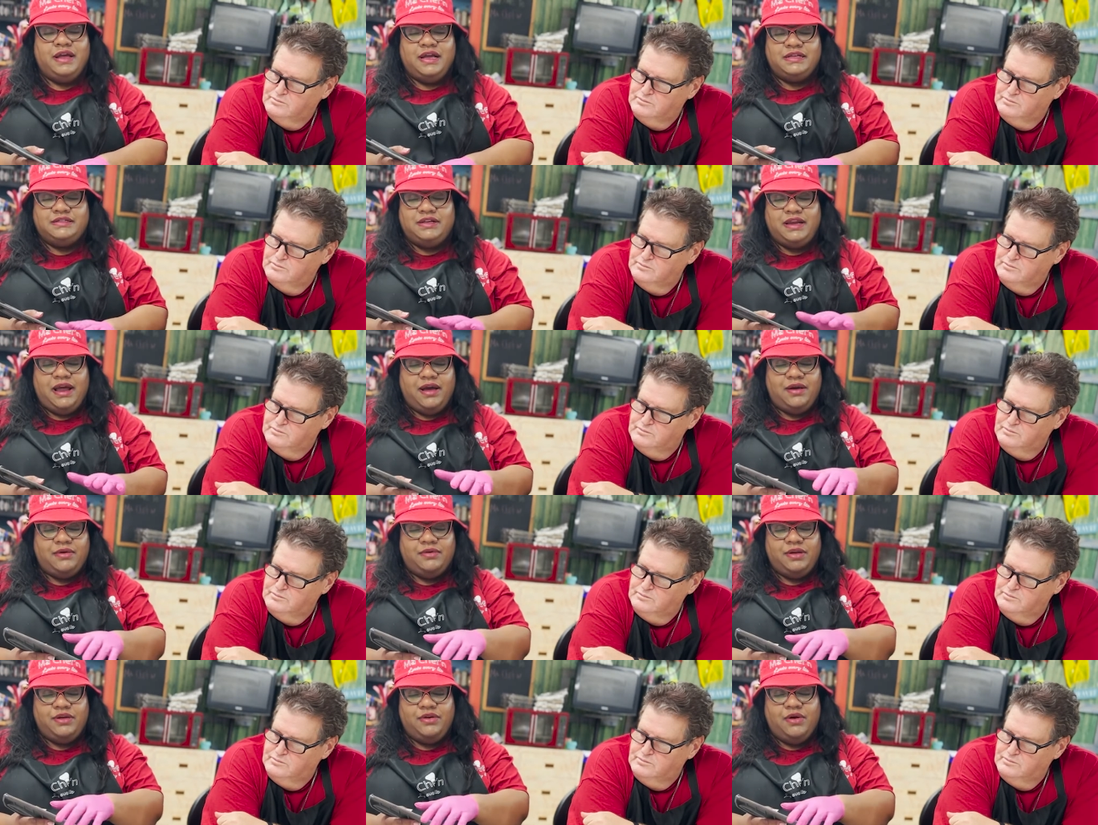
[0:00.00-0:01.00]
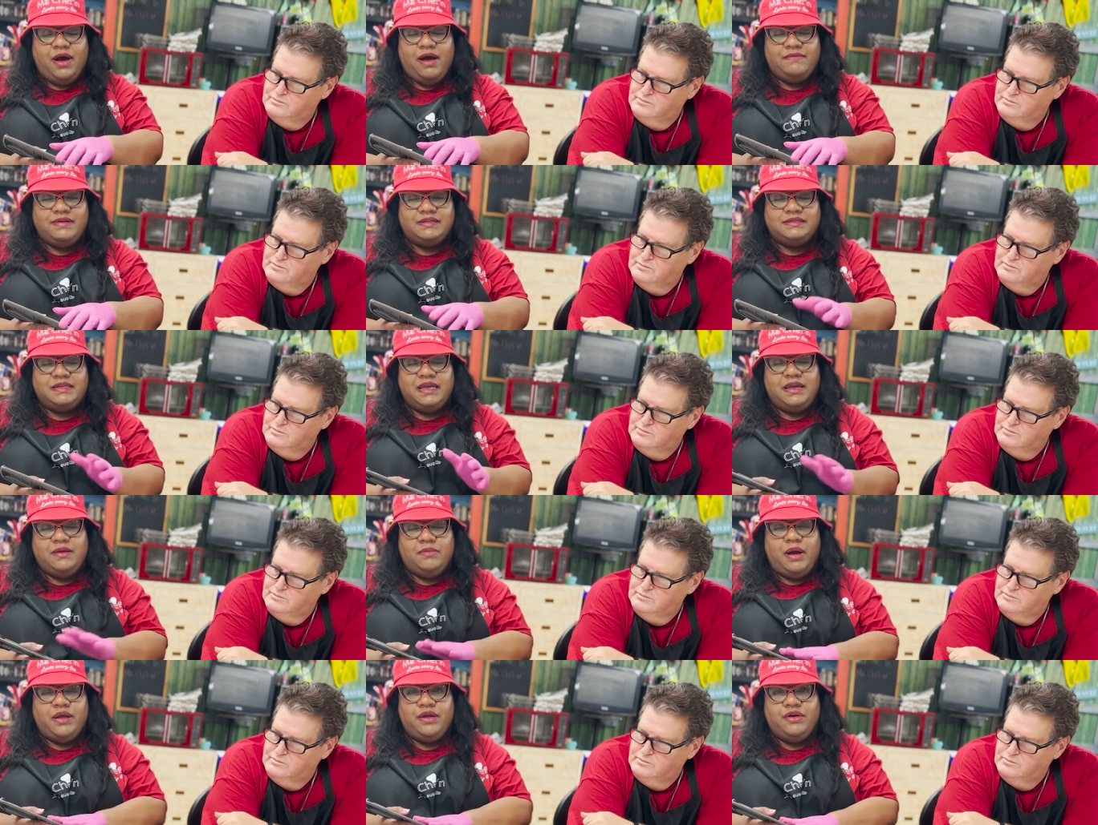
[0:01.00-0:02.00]
Speaker 1: So now, you know,
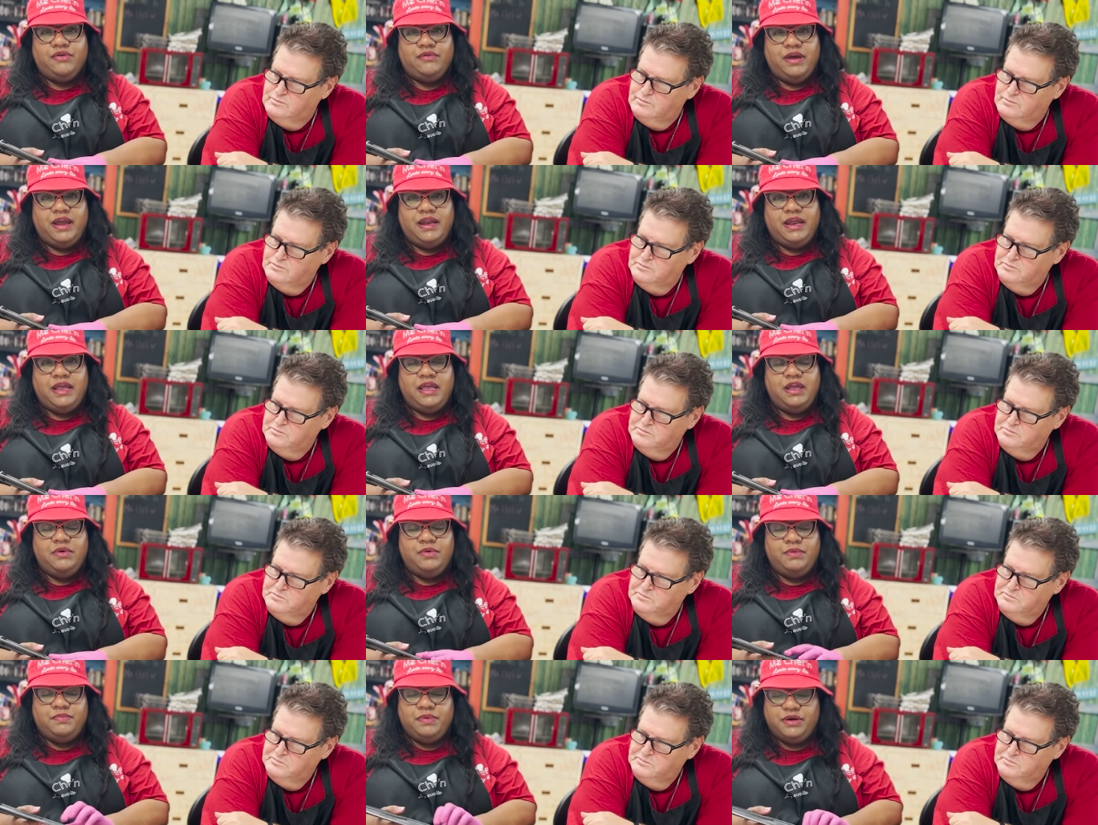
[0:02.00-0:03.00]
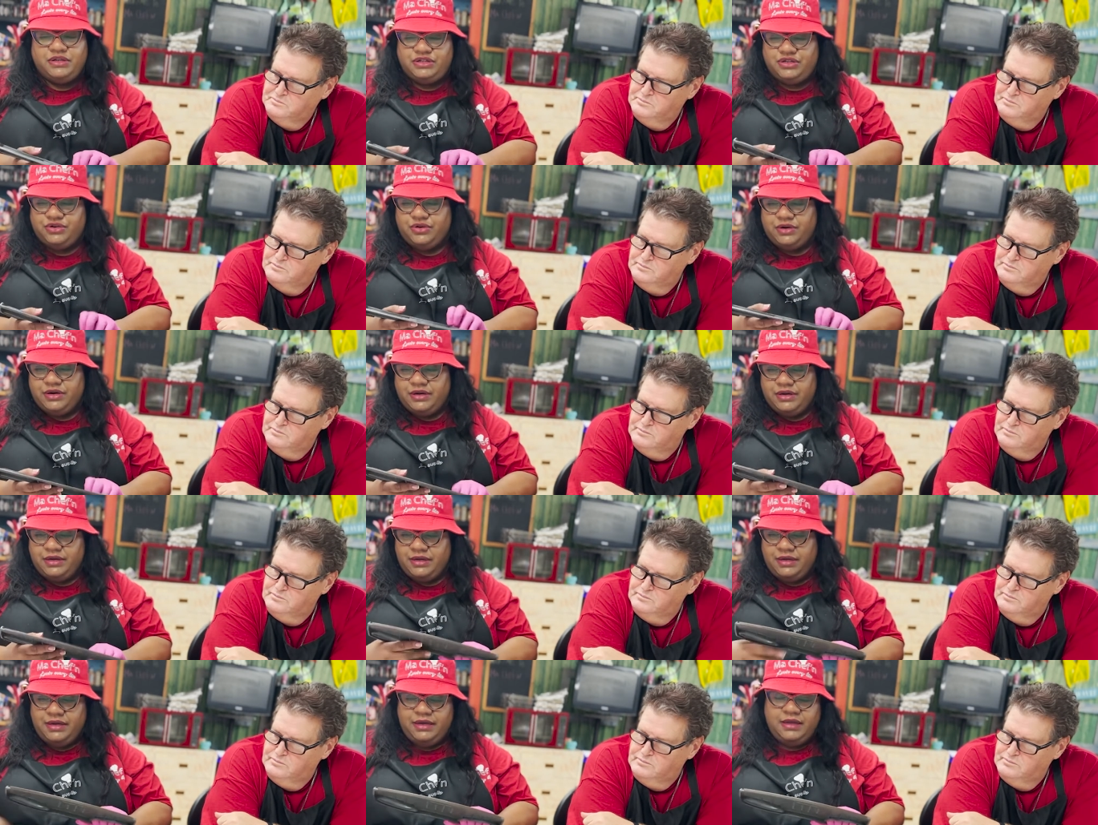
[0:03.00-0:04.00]
obviously while you're grating, you would put your,
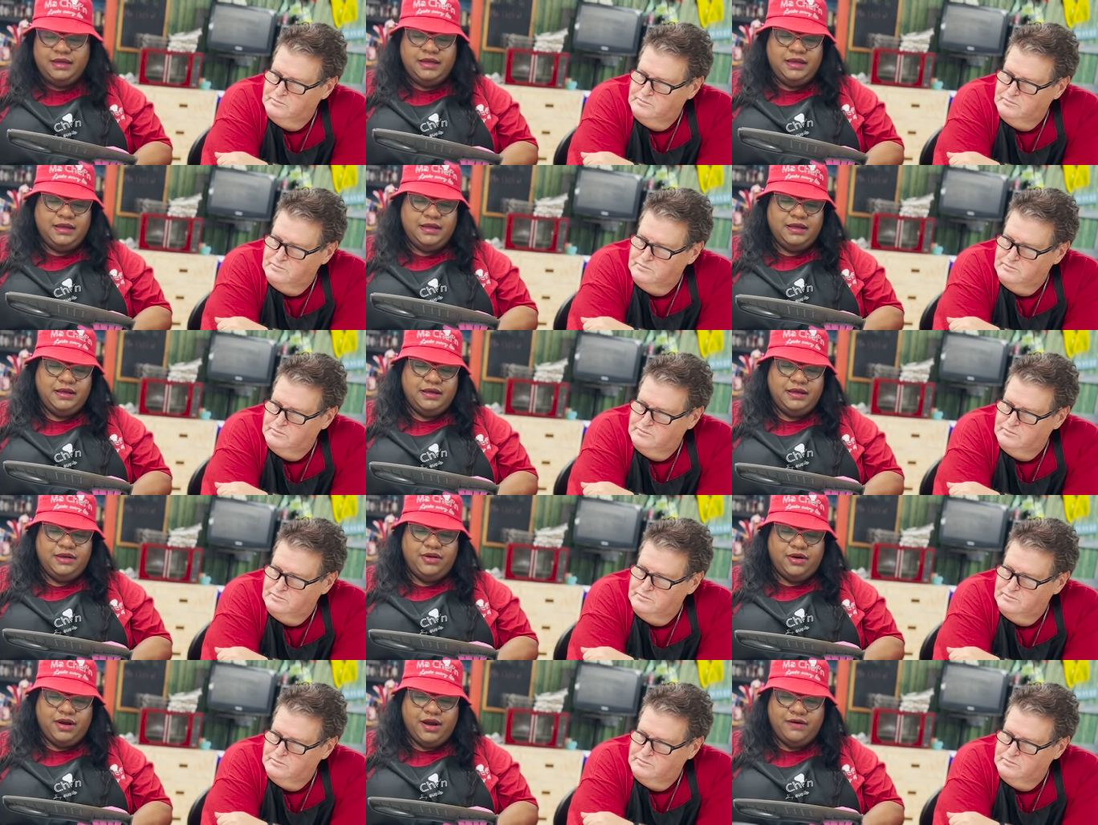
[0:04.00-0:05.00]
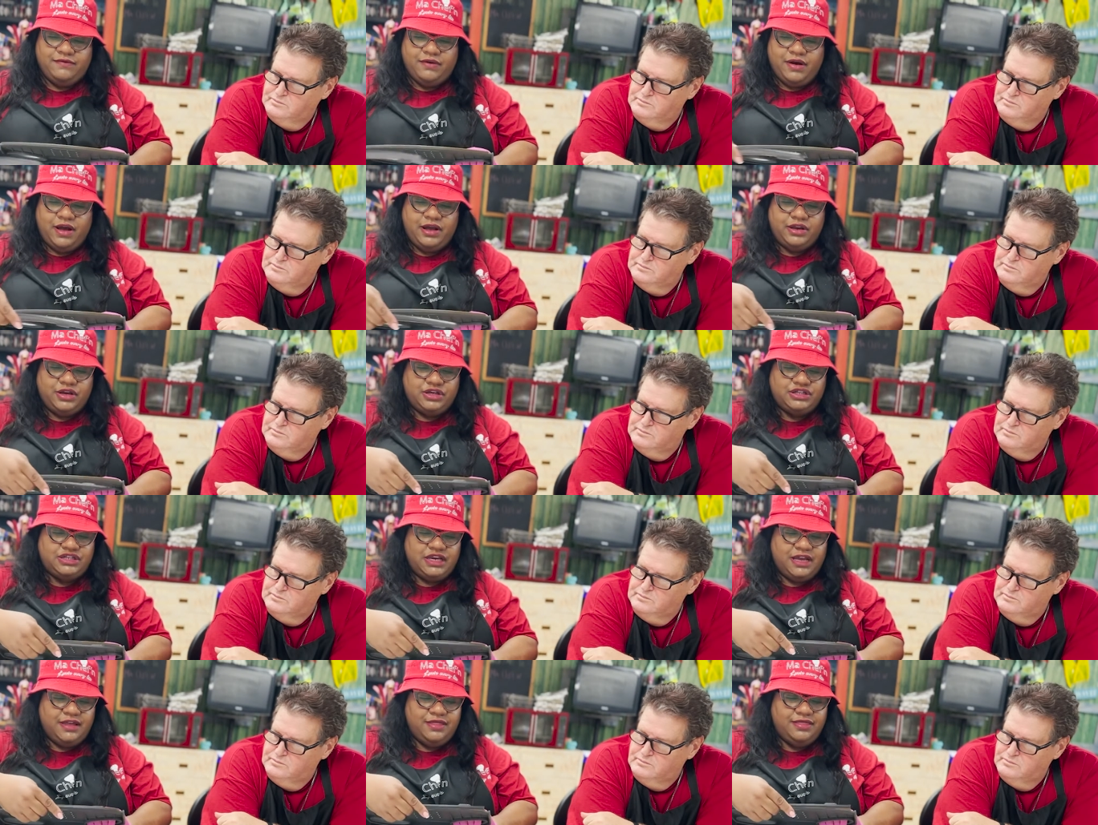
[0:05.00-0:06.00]
your cover on your
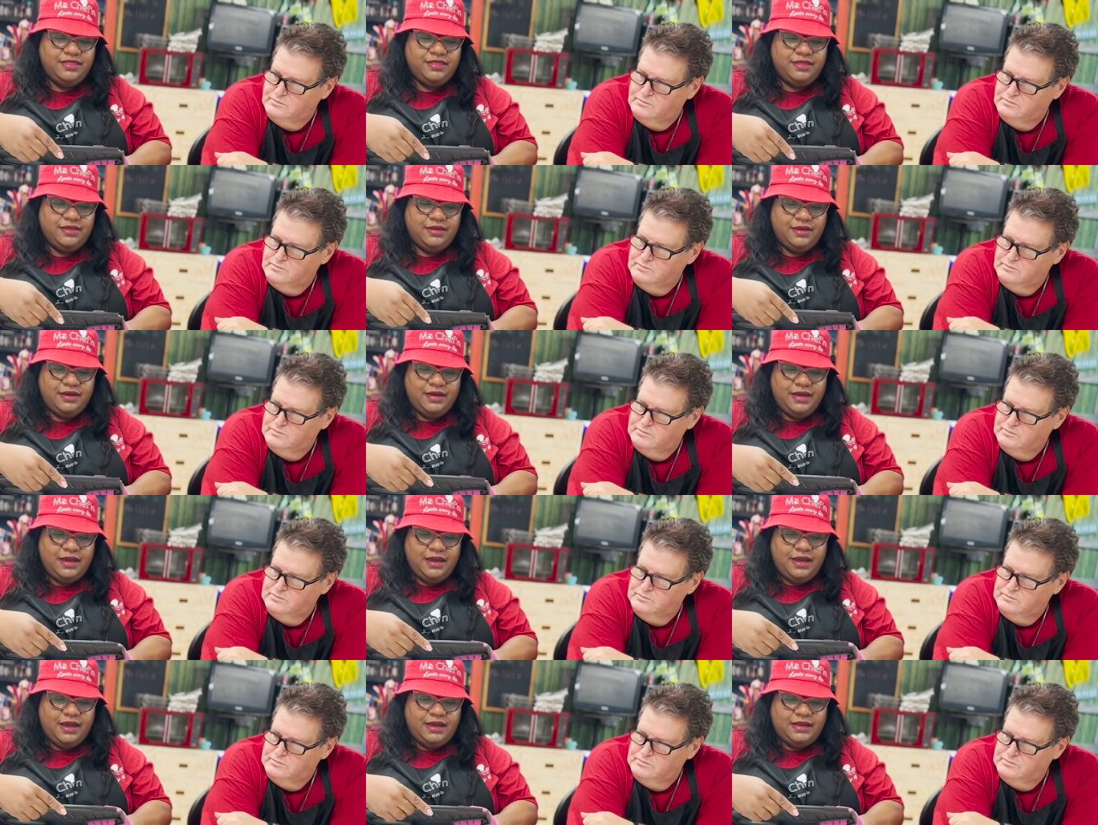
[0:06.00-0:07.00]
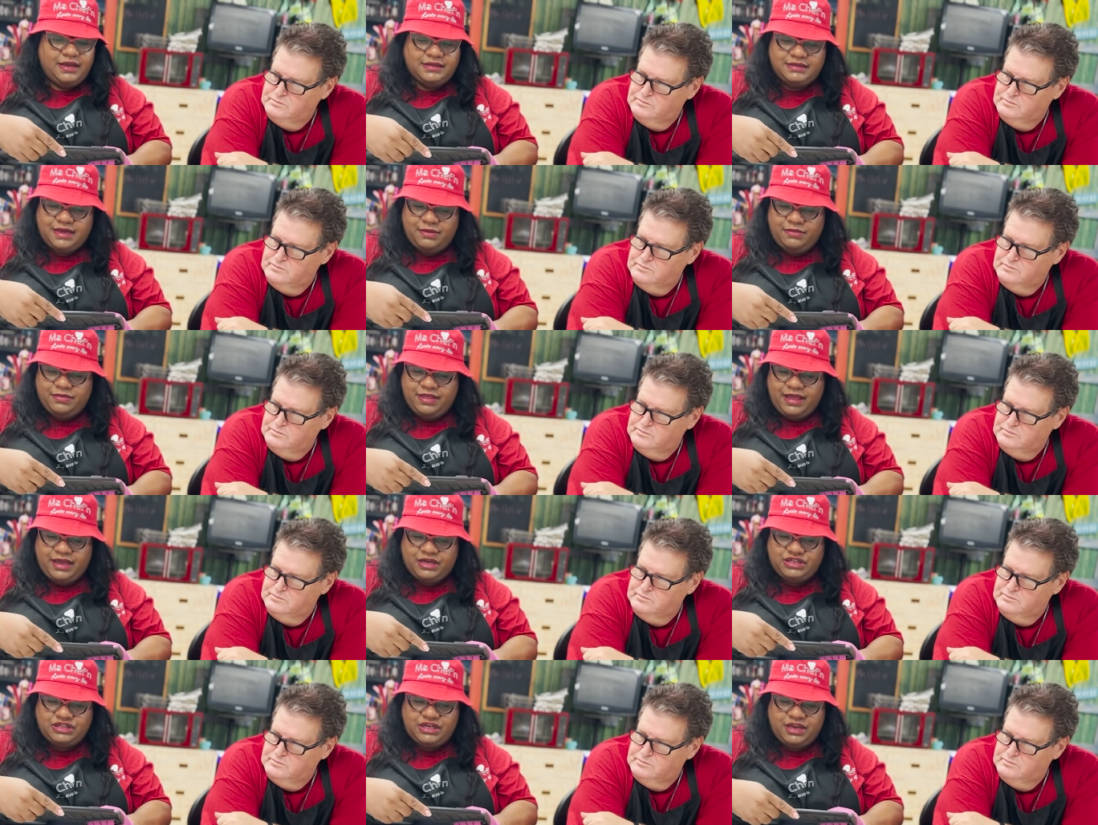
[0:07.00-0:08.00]
sheath. It does come with
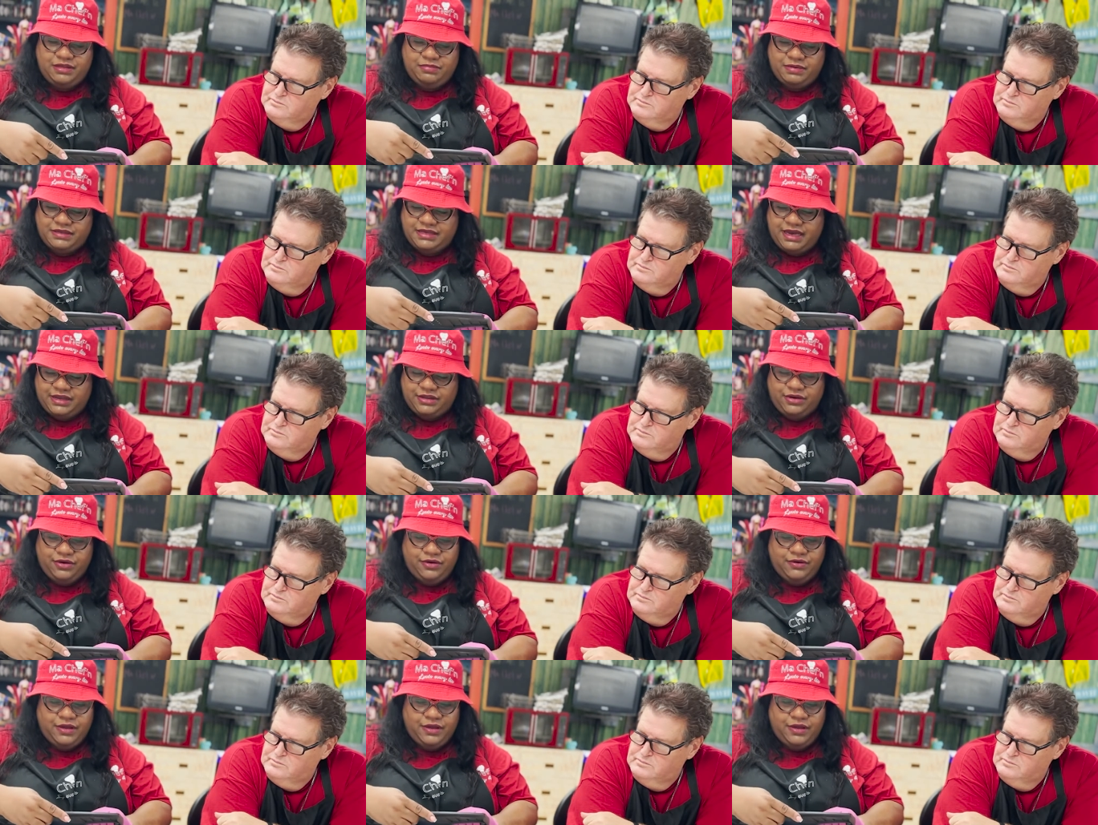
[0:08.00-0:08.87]
like a sheath protector.